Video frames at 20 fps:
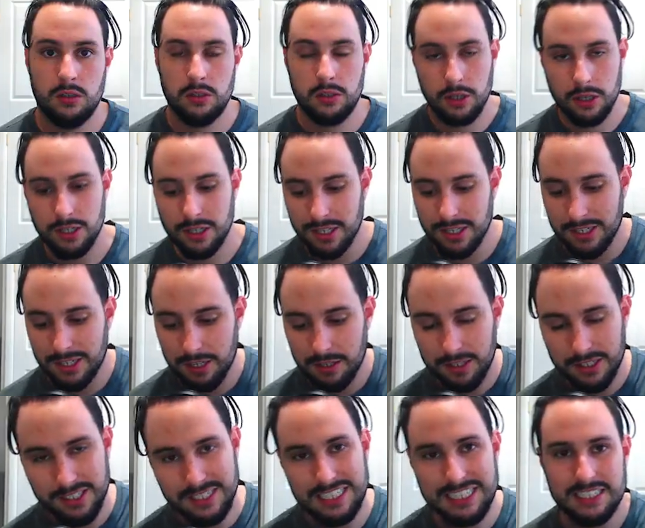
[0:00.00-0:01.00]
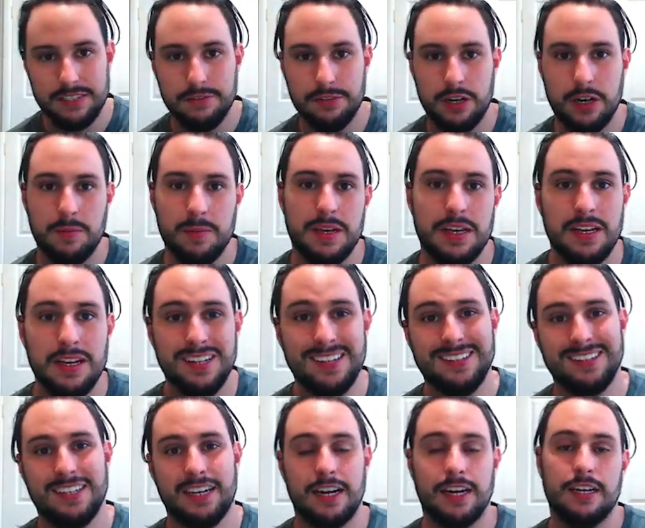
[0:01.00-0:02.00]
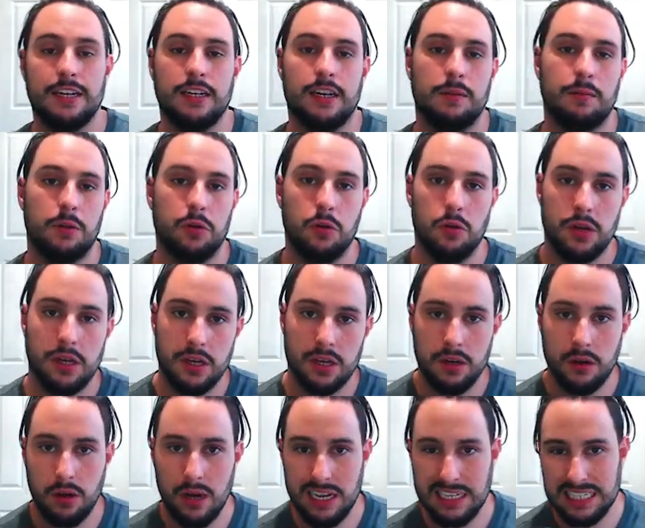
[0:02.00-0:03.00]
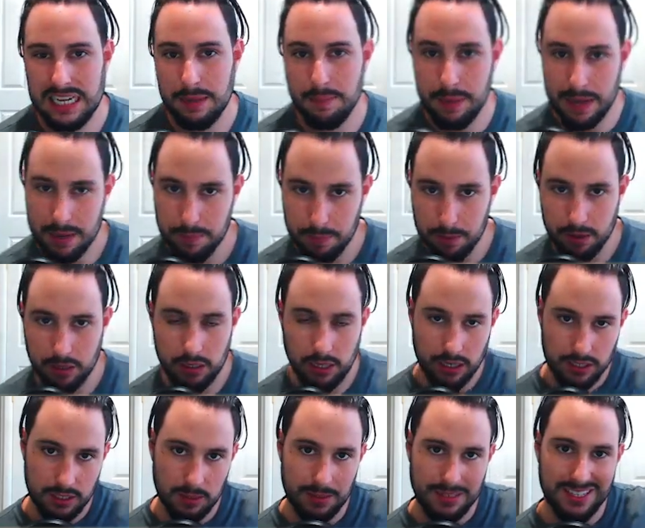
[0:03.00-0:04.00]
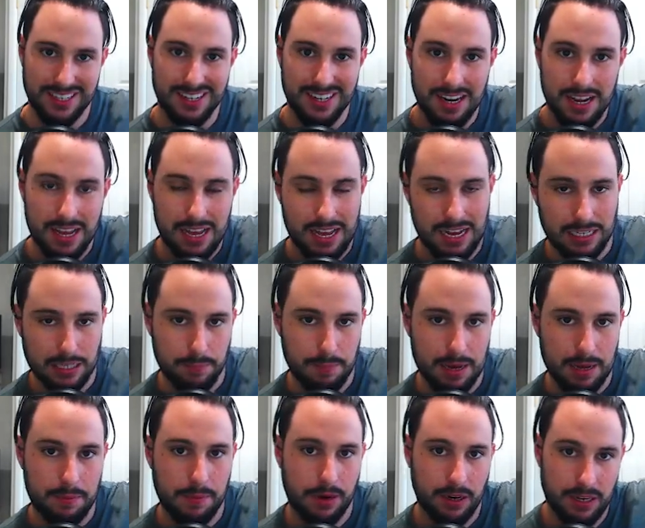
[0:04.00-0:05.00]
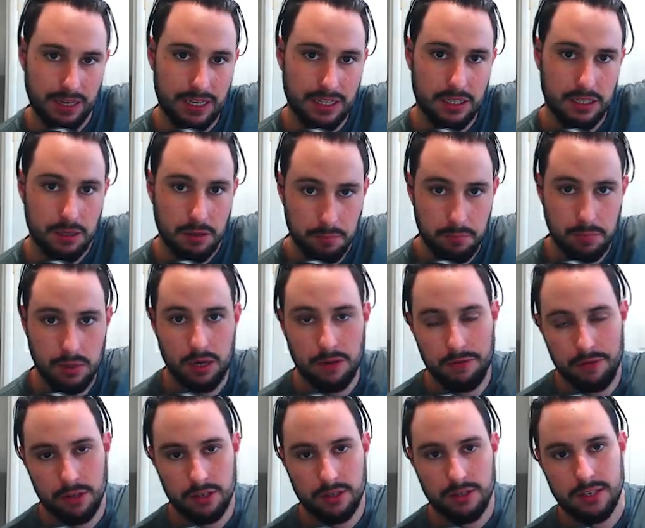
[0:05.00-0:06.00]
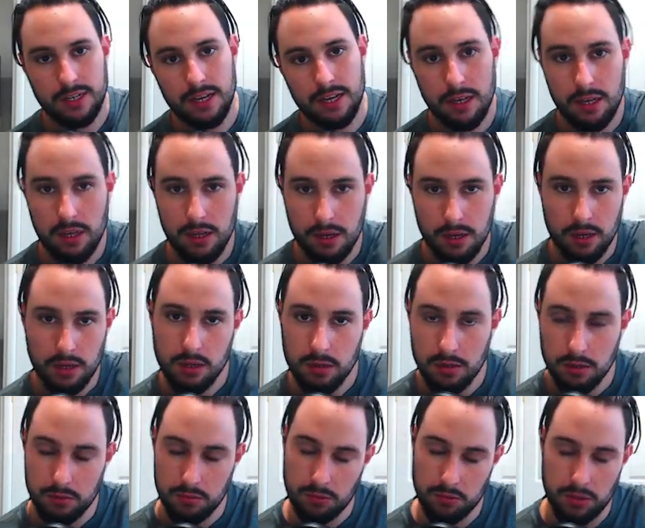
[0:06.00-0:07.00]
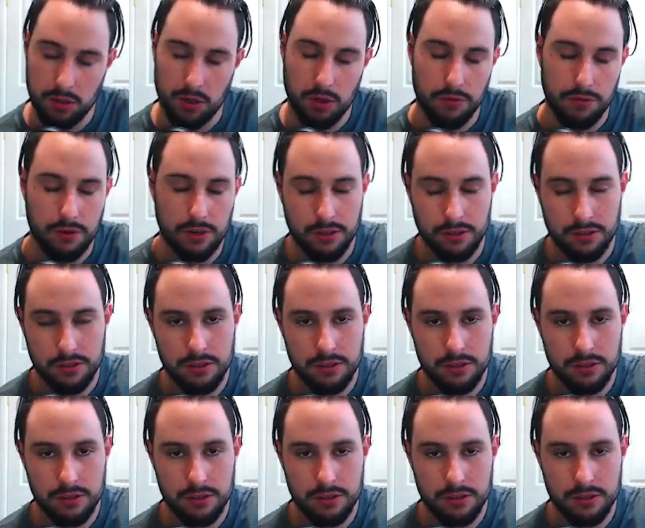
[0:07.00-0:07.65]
So guys, like I said, I got six in front of me. Today, I'm not doing it as a pack battle. Last time I did it as a pack battle against my fiance, or girlfriend,